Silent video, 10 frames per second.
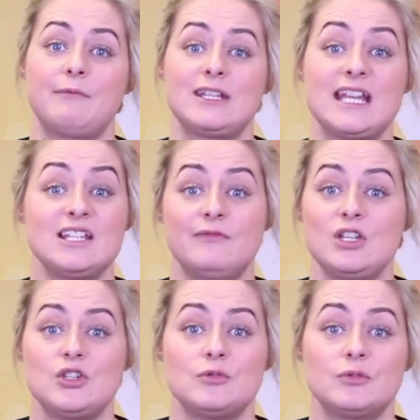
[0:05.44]
have to
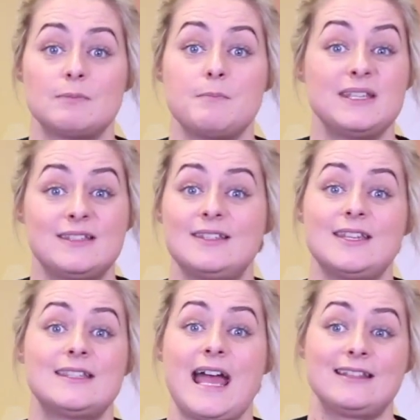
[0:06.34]
individuals,
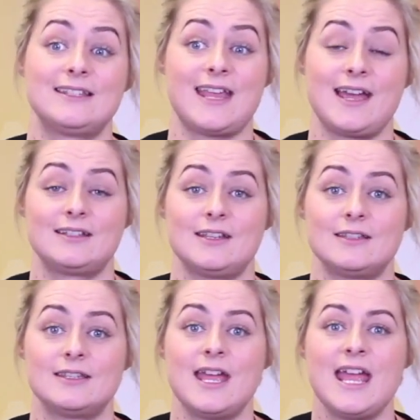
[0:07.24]
businesses and
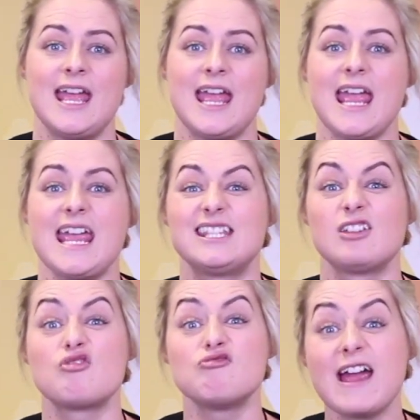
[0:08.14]
sectors.
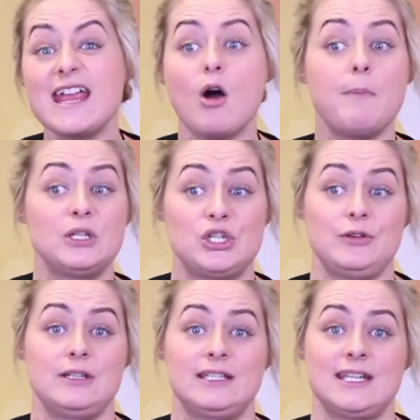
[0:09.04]
It's a great
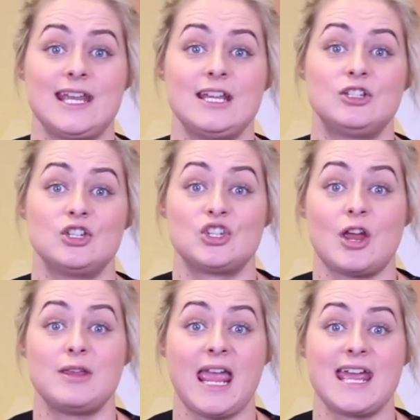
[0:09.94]
opportunity to
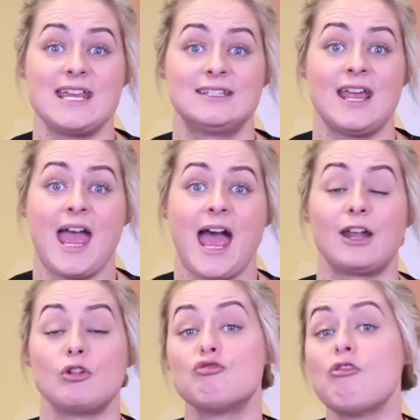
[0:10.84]
showcase
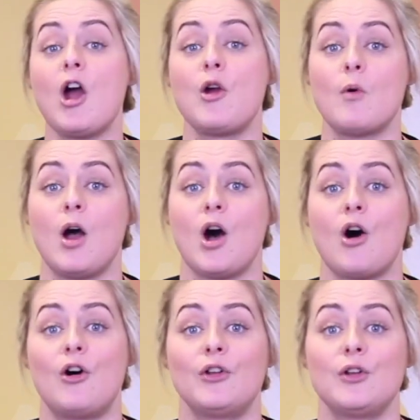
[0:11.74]
and grow
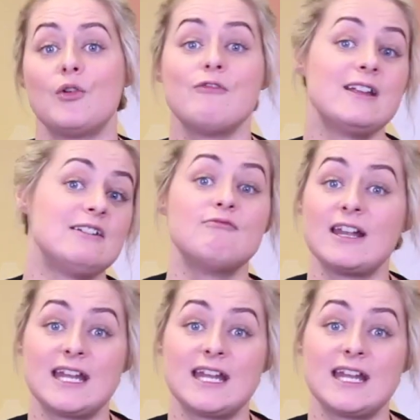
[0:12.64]
on already